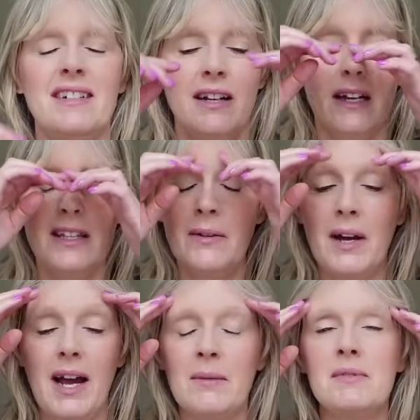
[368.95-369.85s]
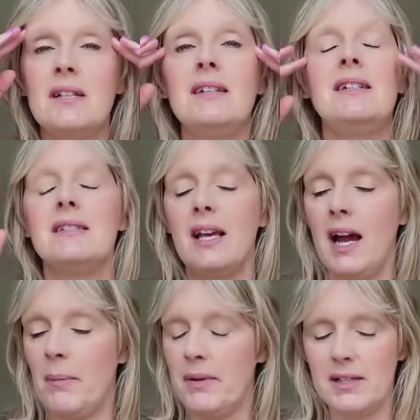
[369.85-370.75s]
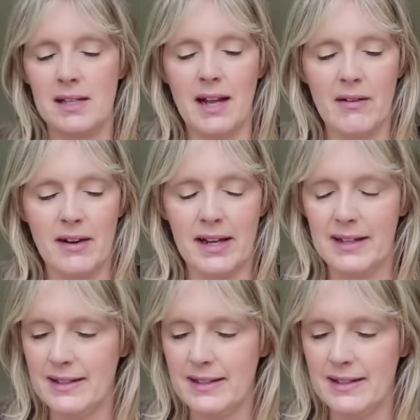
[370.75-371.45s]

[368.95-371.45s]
And they were absolutely as happy as Larry.